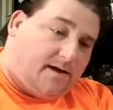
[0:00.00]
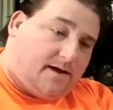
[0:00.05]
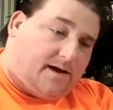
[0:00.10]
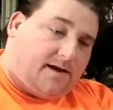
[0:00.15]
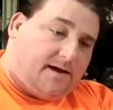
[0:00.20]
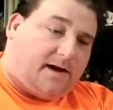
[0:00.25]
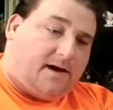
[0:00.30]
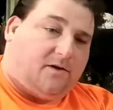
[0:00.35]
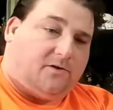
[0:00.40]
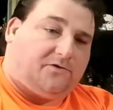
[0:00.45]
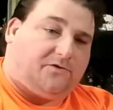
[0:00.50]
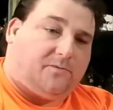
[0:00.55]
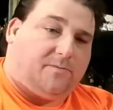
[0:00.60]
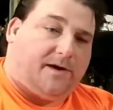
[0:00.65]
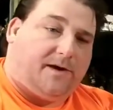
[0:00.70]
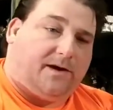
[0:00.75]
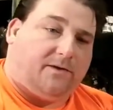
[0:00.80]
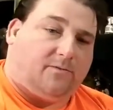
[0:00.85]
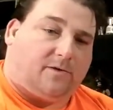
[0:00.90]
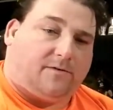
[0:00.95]
And I also
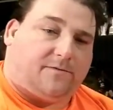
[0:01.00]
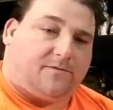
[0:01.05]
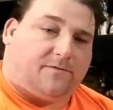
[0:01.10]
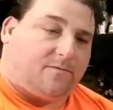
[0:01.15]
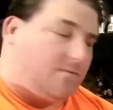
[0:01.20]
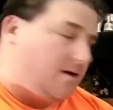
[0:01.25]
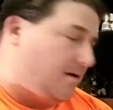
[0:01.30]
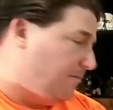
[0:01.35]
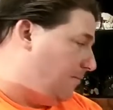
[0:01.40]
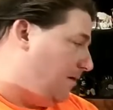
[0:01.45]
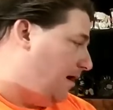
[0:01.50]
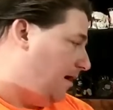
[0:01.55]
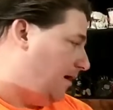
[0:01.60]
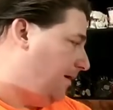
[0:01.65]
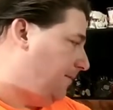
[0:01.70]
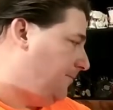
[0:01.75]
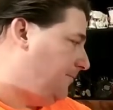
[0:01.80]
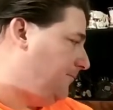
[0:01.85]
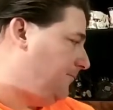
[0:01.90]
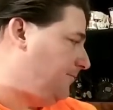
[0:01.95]
made one for my
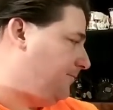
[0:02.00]
pocket.